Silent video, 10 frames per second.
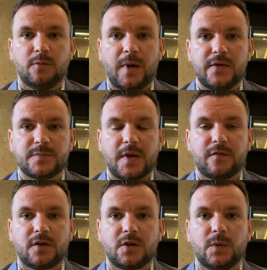bounce back
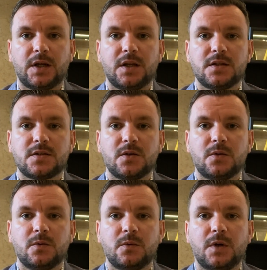very quickly.
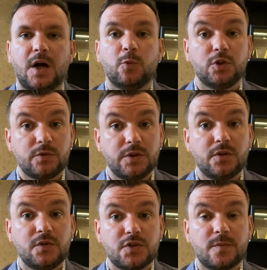So I would
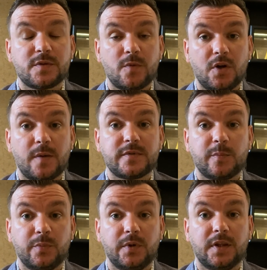reduce some small caps
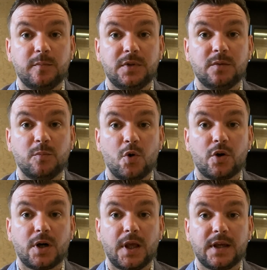and put them in
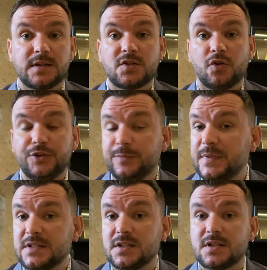more like solid
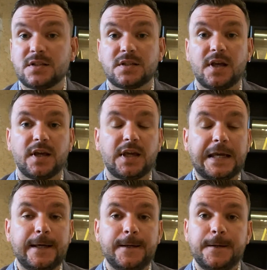businesses like
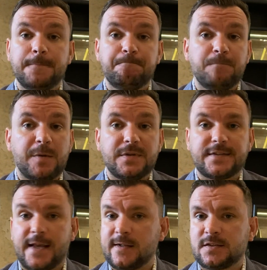maybe
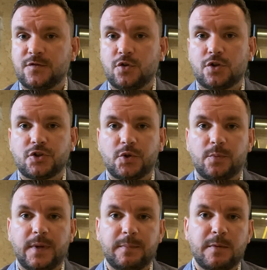Salesforce or
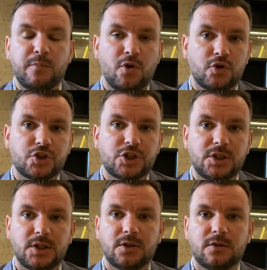maybe
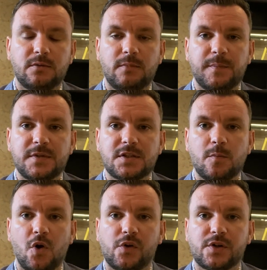Porsche or maybe
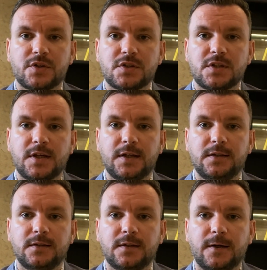some others.
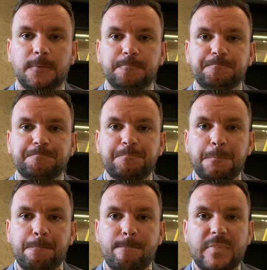And
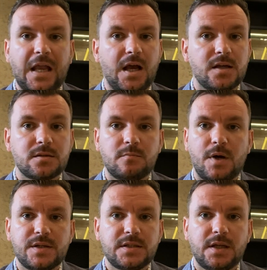Aston
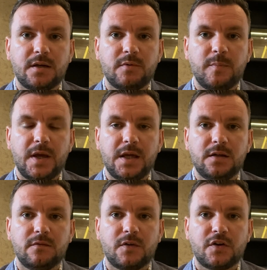Martin, I
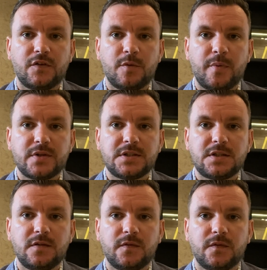remain very, very
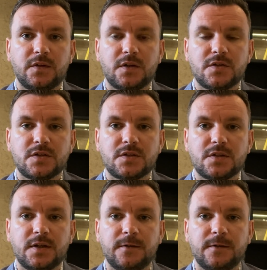positive. There's